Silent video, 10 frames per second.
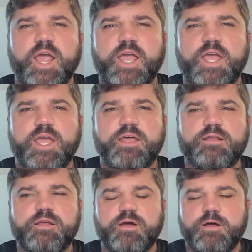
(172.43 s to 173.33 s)

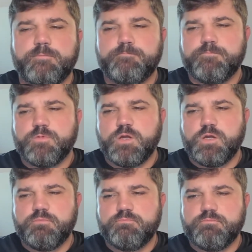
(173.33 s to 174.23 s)
and
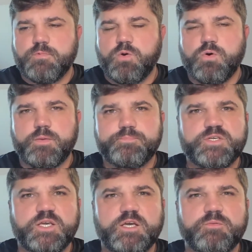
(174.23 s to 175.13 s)
go up
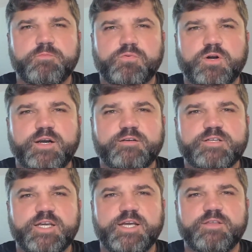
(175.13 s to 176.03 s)
to Him in prayer
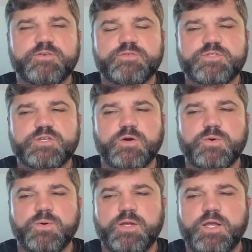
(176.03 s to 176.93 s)
together.
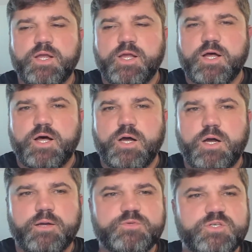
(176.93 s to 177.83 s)
So
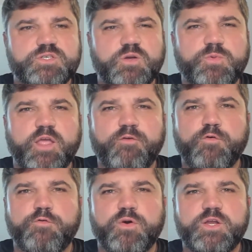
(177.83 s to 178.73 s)
I'm just so
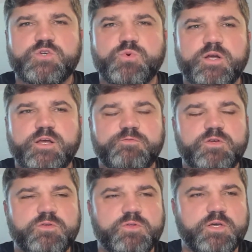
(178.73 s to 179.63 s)
thankful for each one of
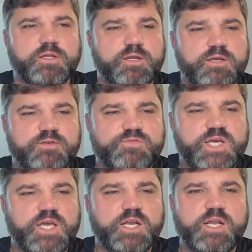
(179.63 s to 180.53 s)
you that
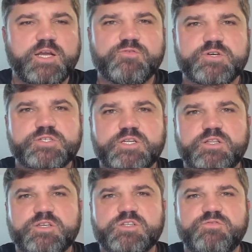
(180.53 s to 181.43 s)
taking an interest in
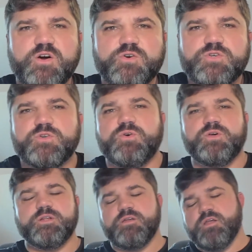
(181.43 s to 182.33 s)
this devotional and